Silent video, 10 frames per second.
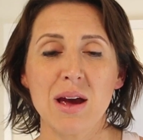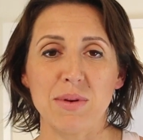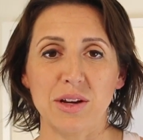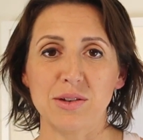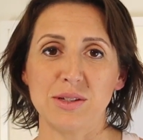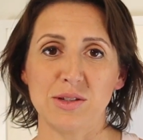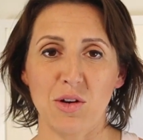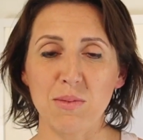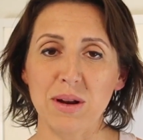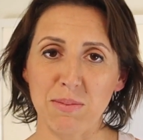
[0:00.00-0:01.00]
because
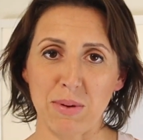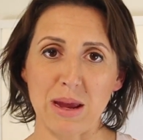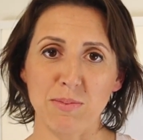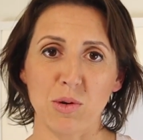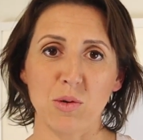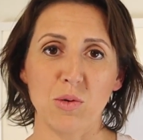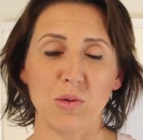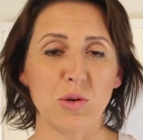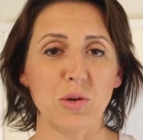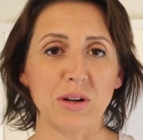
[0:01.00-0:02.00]
so many
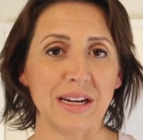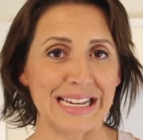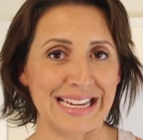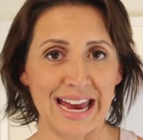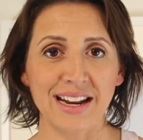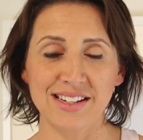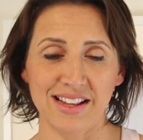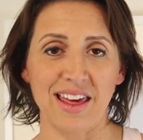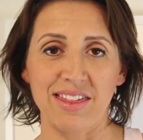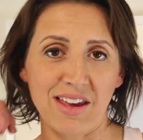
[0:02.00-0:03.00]
people couldn't get
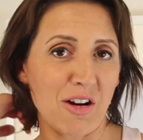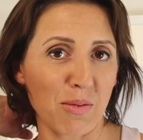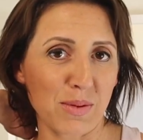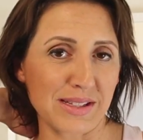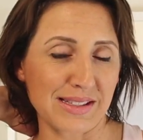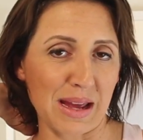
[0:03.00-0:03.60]
to their therapist.